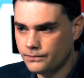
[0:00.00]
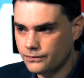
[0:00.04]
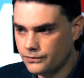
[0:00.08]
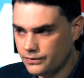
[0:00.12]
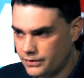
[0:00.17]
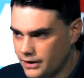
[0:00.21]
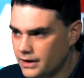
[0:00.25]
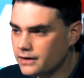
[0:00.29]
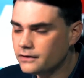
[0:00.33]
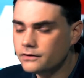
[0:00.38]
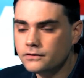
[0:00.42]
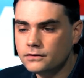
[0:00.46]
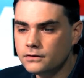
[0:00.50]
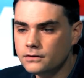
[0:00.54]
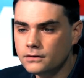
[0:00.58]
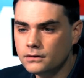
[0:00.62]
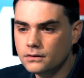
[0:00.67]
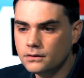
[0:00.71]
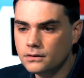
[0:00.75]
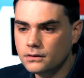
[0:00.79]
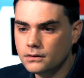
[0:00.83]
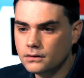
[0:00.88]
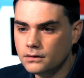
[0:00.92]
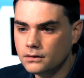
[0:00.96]
This
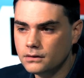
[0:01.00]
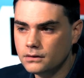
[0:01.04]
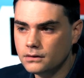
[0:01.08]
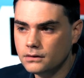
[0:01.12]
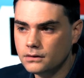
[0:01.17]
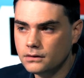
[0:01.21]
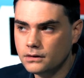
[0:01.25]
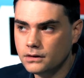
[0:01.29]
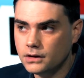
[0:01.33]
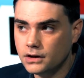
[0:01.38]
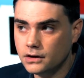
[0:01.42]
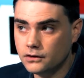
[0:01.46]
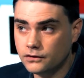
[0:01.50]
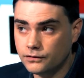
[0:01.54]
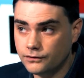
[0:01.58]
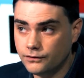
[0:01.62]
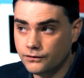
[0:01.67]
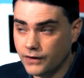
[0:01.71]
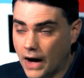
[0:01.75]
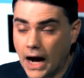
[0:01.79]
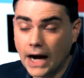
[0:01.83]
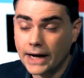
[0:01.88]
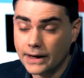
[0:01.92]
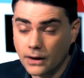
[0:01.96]
is
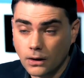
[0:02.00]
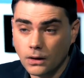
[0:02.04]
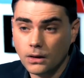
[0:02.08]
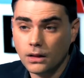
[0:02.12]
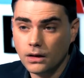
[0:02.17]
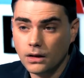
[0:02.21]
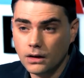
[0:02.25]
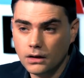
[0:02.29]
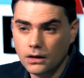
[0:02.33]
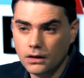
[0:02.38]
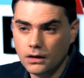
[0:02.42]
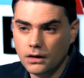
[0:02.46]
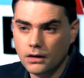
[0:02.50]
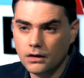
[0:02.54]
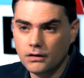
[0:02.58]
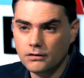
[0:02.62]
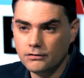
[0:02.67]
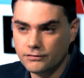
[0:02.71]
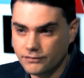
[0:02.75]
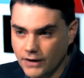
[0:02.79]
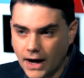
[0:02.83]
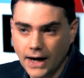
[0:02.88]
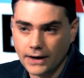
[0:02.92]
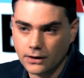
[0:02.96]
vile.
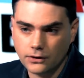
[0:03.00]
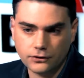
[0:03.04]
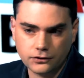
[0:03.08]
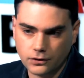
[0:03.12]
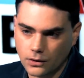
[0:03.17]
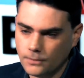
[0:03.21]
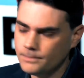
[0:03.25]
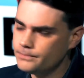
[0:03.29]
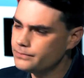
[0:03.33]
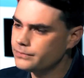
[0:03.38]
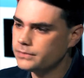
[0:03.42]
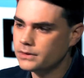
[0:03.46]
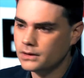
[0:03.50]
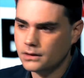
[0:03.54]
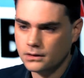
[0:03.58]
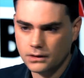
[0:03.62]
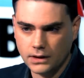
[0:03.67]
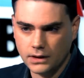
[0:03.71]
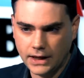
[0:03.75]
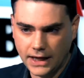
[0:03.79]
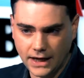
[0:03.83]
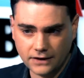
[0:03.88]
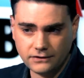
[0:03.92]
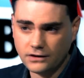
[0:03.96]
Vile. So
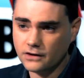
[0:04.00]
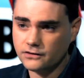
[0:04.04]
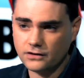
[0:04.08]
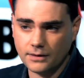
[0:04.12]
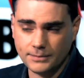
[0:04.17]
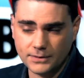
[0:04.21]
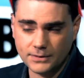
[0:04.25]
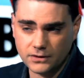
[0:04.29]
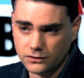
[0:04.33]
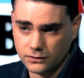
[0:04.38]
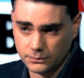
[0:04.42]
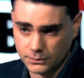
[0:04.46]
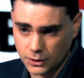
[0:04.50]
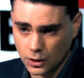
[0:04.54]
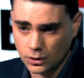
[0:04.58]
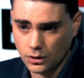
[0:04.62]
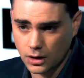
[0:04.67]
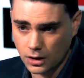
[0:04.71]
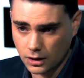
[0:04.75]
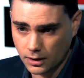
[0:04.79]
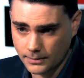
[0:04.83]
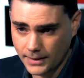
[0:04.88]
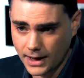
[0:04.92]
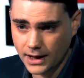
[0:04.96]
anti-Semitism no
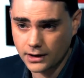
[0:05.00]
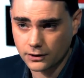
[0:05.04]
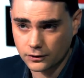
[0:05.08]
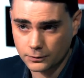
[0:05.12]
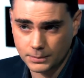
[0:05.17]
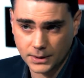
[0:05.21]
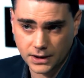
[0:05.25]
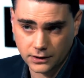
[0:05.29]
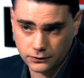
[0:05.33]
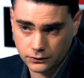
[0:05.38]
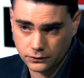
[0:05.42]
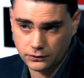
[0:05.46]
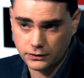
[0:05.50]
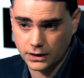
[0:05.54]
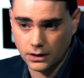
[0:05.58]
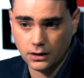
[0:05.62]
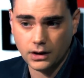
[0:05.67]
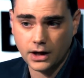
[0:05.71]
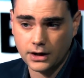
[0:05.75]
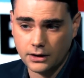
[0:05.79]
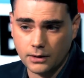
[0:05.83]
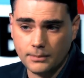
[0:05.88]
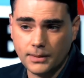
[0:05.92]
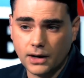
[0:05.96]
longer matters because you see
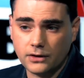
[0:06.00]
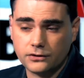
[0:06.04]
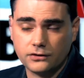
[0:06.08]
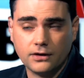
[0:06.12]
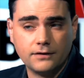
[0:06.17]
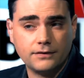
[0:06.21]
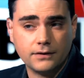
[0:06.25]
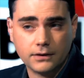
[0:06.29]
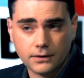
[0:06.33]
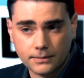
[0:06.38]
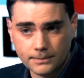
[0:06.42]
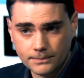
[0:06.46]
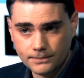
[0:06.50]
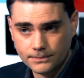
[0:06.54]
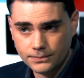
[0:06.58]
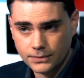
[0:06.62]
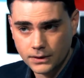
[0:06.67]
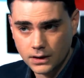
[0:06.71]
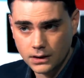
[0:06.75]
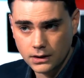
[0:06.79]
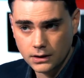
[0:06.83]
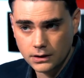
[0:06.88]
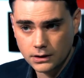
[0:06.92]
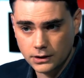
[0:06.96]
Ilhan Omar suffered.
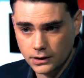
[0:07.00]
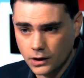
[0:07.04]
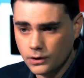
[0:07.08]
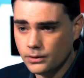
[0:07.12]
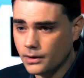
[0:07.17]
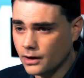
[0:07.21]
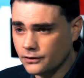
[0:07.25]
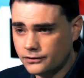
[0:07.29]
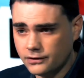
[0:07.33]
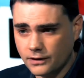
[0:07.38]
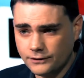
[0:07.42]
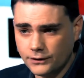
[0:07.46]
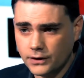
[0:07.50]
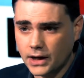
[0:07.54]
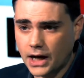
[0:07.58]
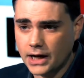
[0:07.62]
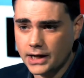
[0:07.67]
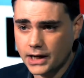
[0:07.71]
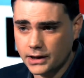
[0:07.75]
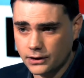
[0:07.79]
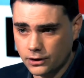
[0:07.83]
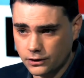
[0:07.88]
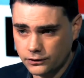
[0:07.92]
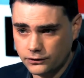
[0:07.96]
You know who else suffered?
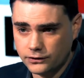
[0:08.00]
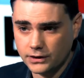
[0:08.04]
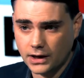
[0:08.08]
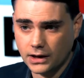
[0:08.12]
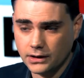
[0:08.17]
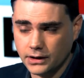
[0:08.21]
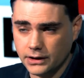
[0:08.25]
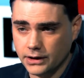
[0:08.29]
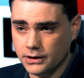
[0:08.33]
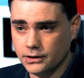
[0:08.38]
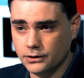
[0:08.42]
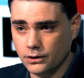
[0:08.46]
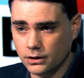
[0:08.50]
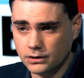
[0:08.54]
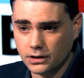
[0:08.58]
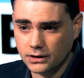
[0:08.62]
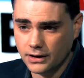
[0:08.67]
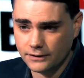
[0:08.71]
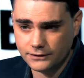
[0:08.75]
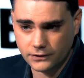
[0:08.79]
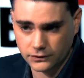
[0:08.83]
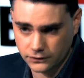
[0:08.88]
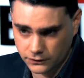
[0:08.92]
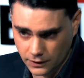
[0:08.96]
Ayaan Hirsi Ali. You know what the
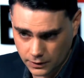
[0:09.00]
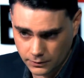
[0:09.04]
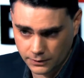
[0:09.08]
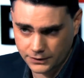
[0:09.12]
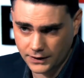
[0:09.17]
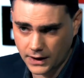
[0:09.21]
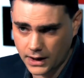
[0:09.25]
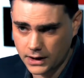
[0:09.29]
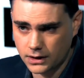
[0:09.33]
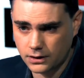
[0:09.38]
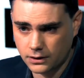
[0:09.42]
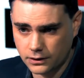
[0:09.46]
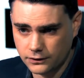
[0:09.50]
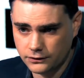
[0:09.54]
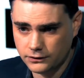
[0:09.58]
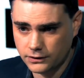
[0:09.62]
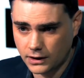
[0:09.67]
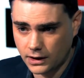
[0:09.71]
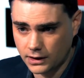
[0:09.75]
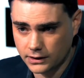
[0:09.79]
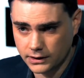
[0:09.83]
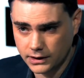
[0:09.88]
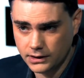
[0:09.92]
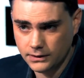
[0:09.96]
left has done with Ayaan
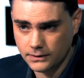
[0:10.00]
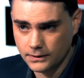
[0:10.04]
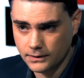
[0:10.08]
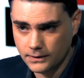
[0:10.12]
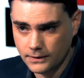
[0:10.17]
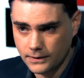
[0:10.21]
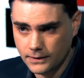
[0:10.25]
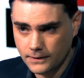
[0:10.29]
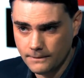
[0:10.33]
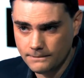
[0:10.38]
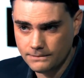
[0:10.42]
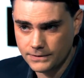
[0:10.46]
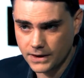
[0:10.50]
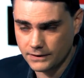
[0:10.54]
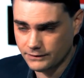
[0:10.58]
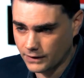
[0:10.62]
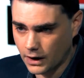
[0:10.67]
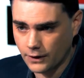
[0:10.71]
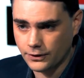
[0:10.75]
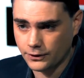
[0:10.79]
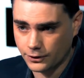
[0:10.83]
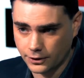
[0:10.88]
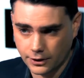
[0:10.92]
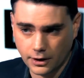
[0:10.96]
Hirsi Ali? They've
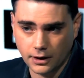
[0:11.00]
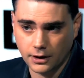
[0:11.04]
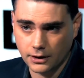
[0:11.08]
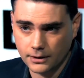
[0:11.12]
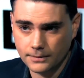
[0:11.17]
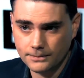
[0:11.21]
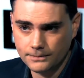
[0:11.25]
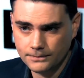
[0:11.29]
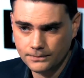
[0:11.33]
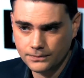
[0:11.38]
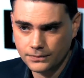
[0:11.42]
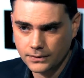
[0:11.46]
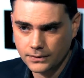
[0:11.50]
othered her.